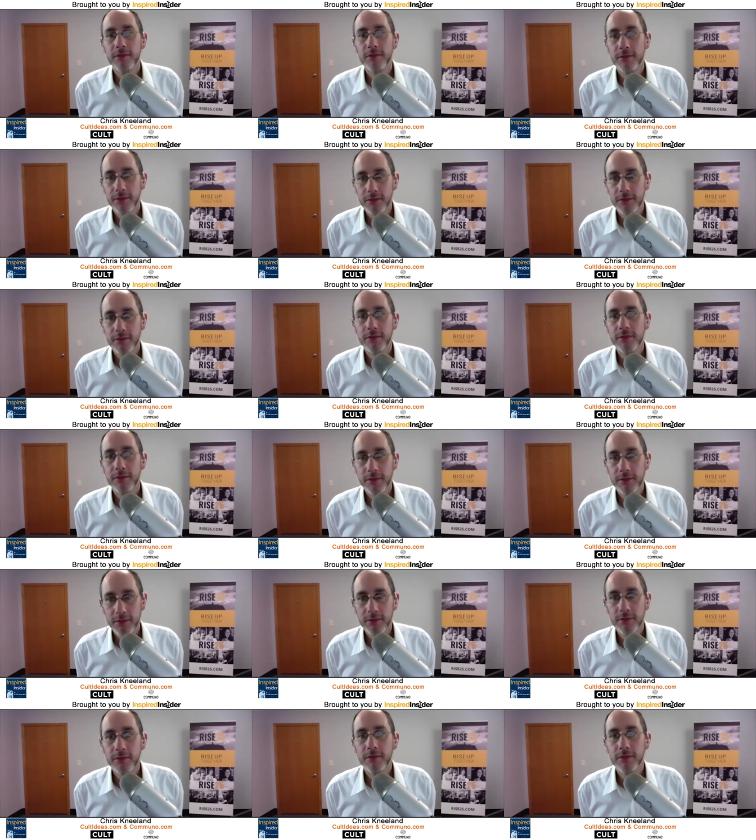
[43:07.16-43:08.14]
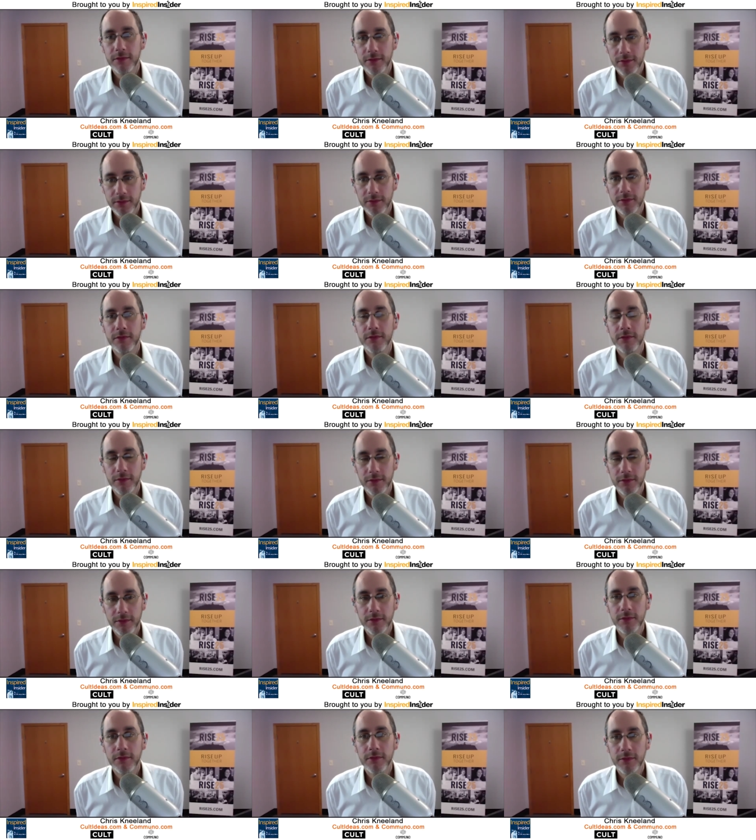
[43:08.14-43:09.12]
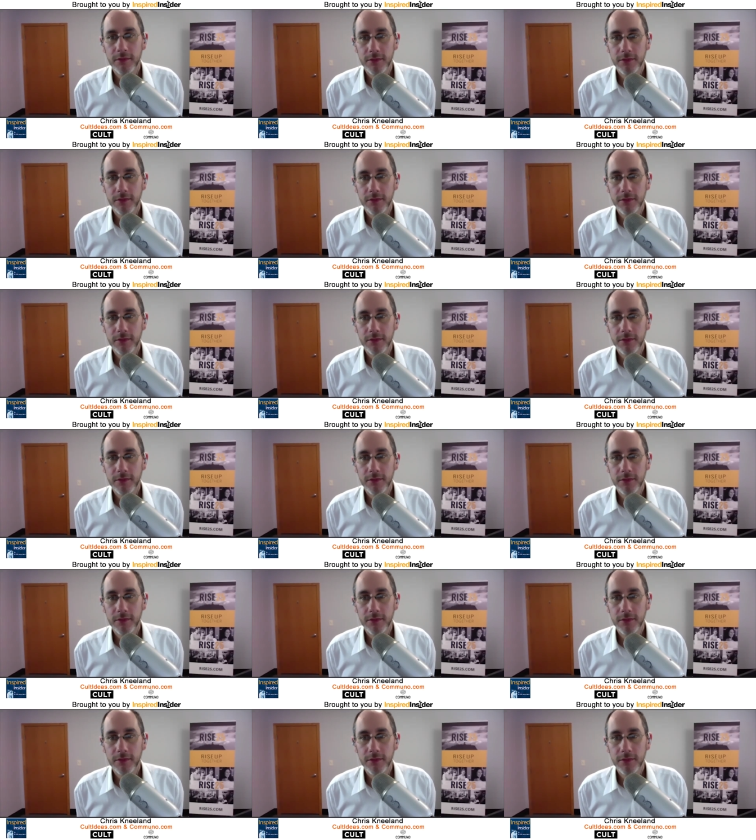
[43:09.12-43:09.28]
on the back of cabs, put car